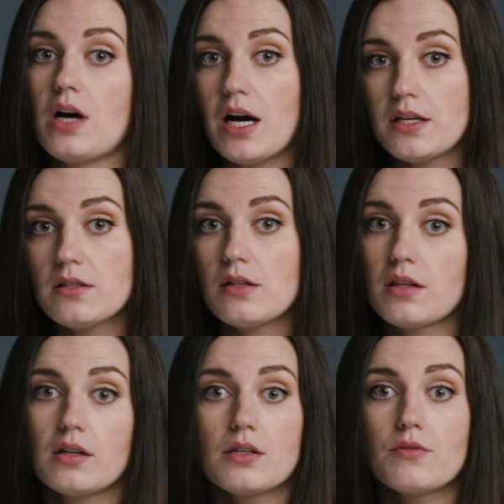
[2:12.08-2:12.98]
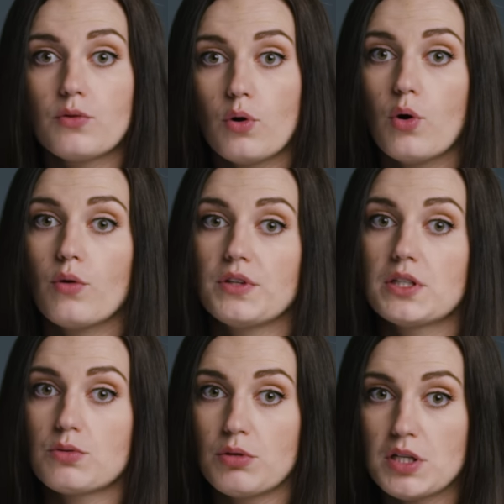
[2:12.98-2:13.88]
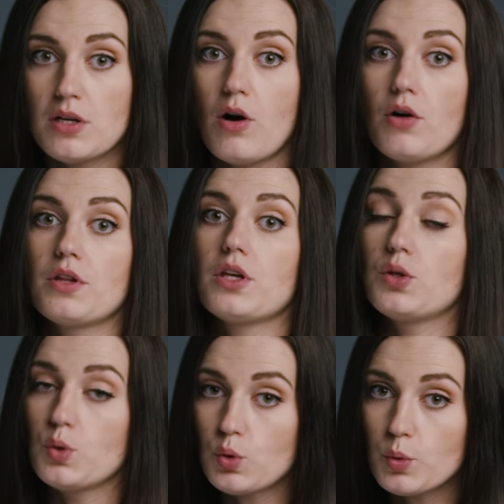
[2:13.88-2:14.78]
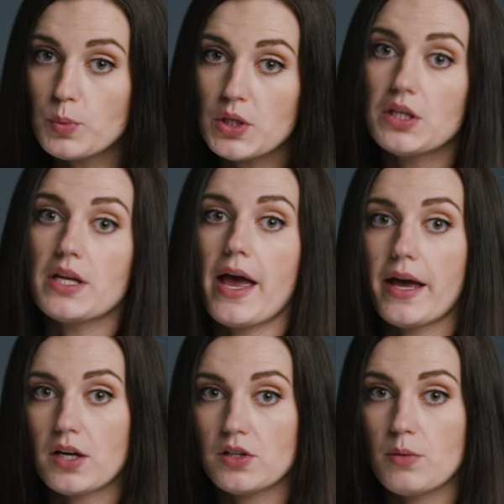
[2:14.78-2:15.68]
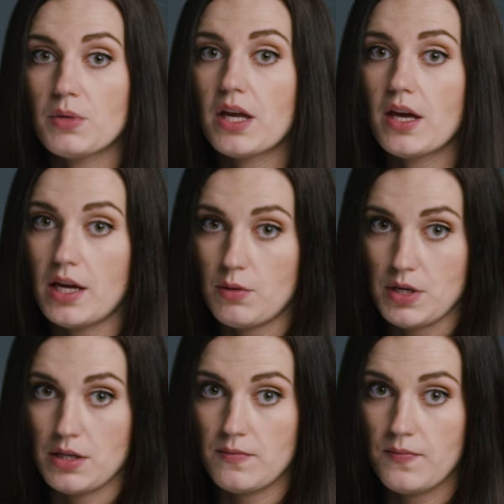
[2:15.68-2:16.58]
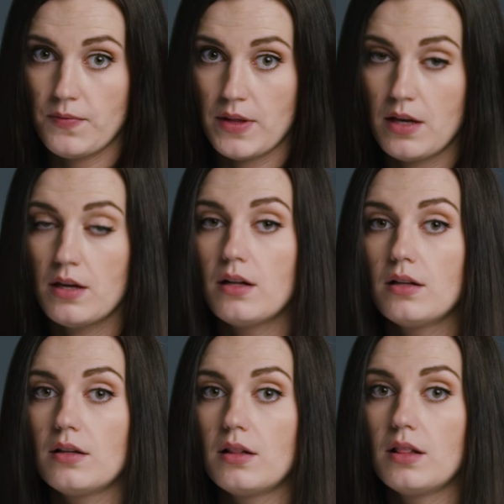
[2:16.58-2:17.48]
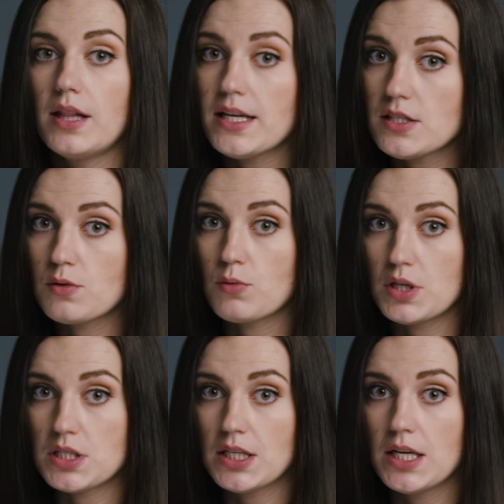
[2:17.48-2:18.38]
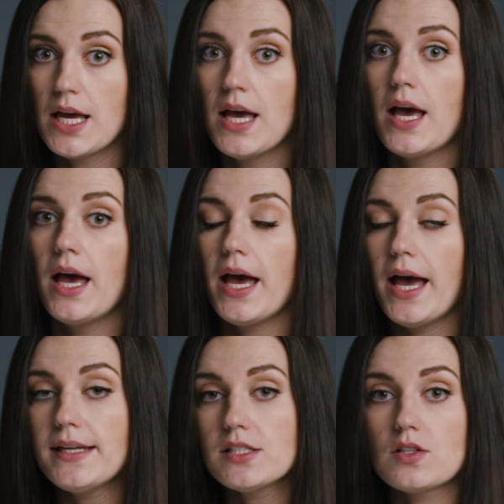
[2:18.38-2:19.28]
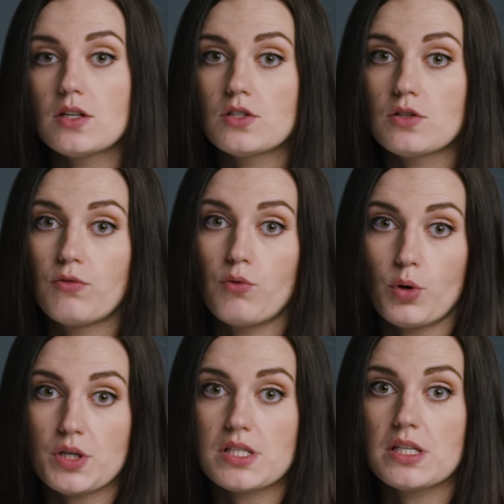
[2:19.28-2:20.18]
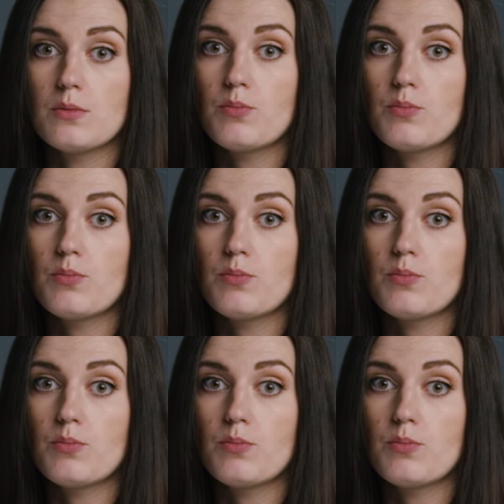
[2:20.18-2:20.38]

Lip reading: Article 34 of the Treaty on the European Economic Area. Latter treaty entered into force in